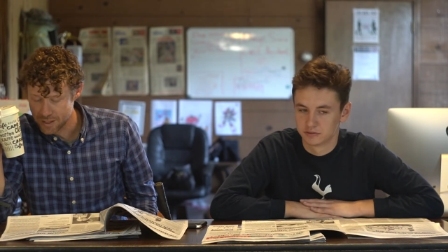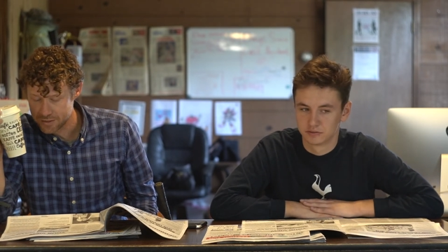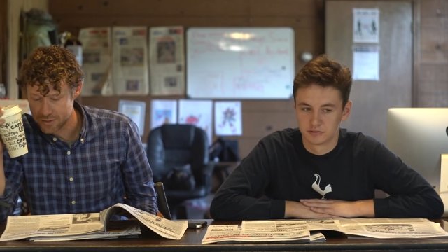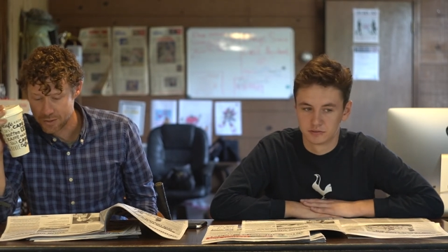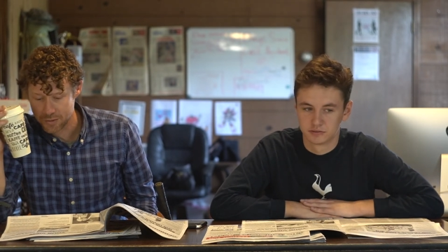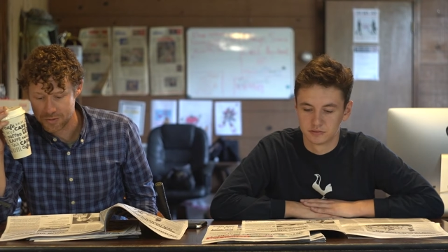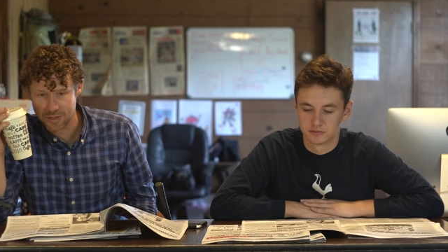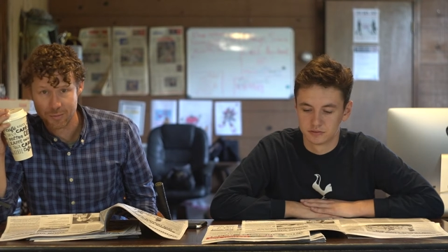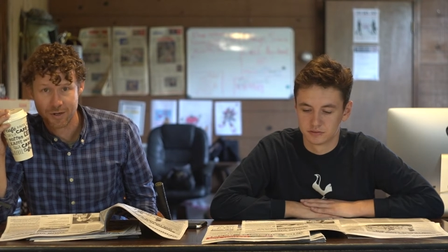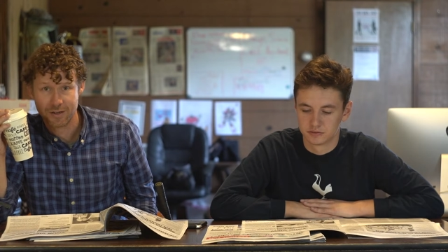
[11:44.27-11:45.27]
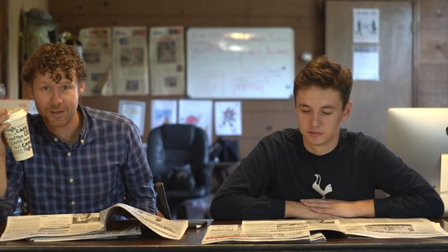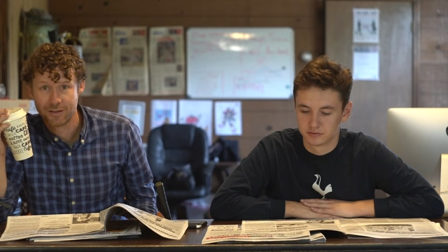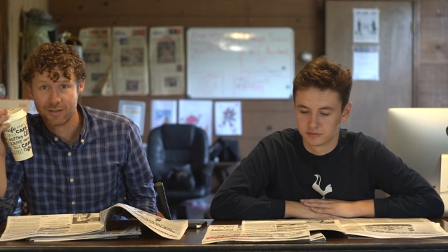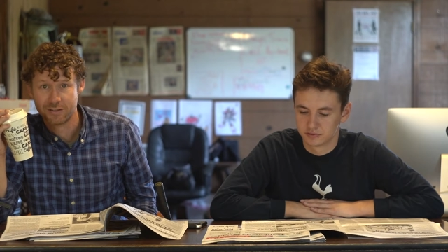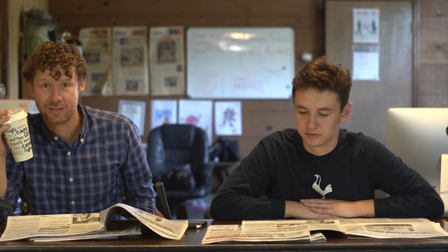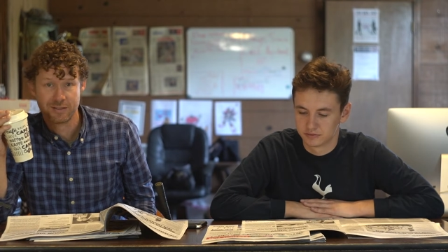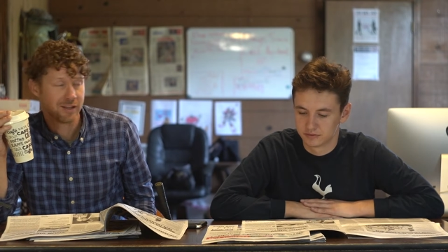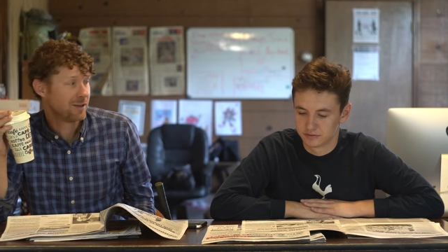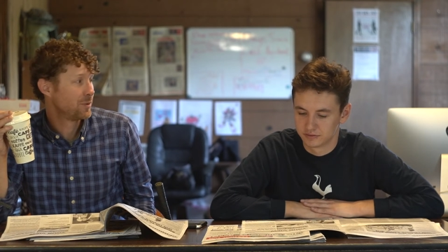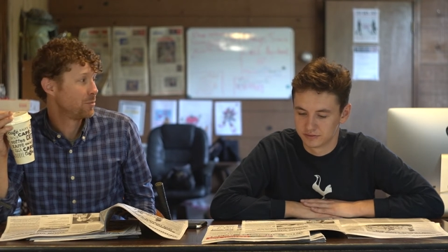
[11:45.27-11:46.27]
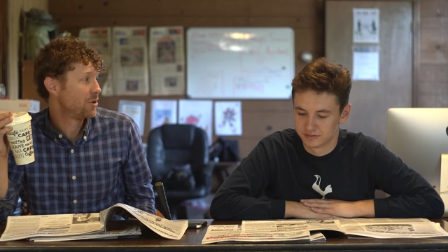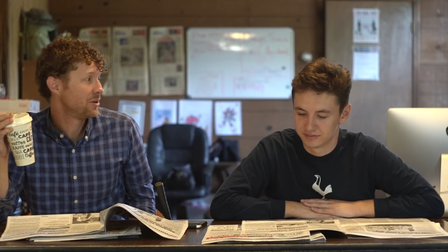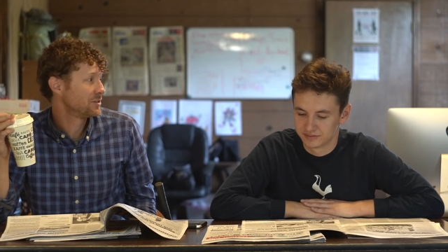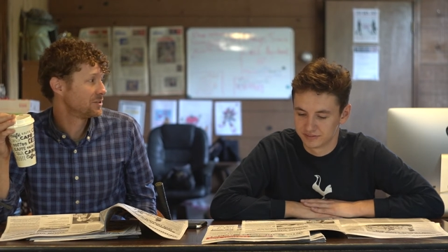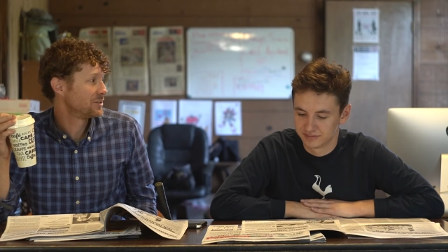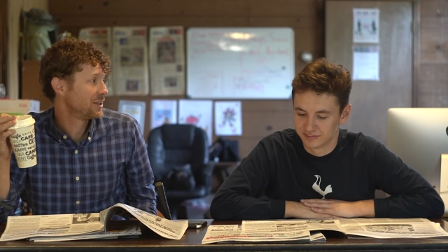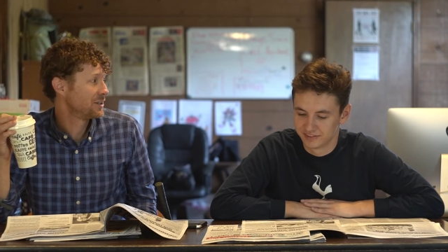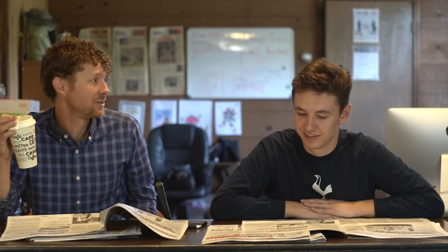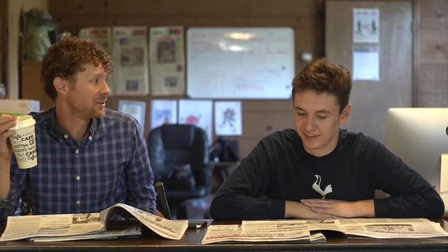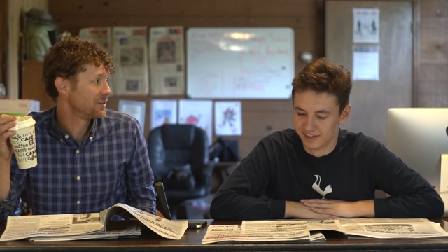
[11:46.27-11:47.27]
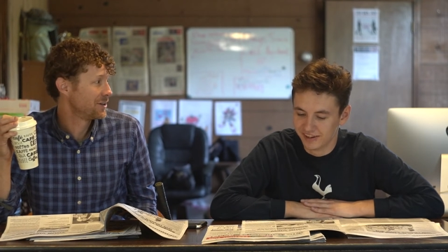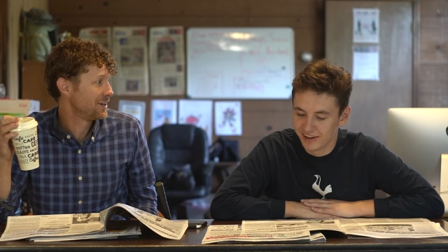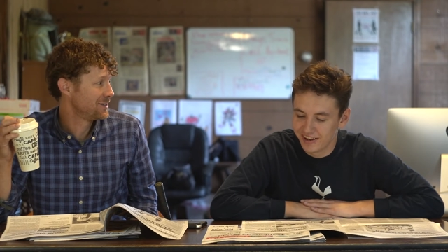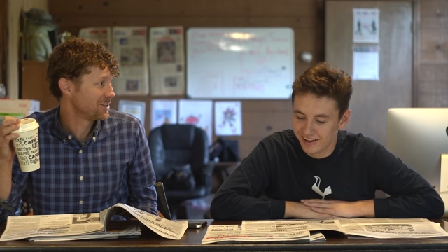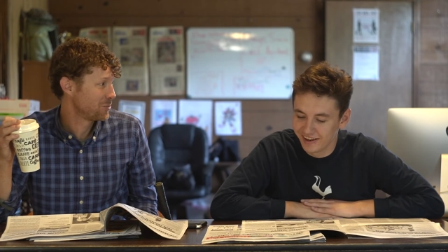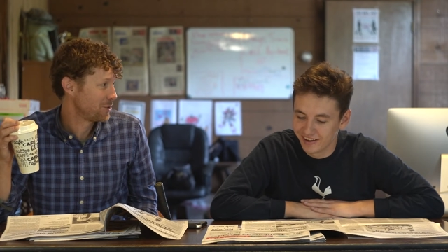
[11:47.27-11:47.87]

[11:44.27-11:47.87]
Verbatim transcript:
Speaker 1: I should know his name right now because it's like my boss, Ted Cleveland. He's our